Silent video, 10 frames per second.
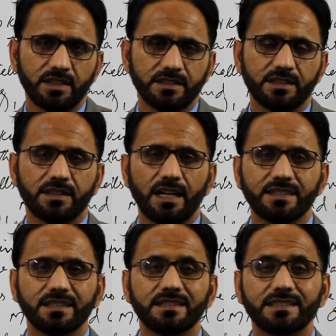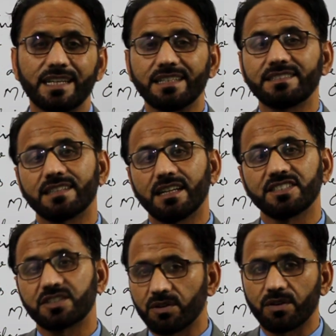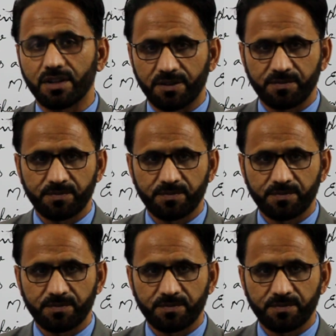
the writer tells a story.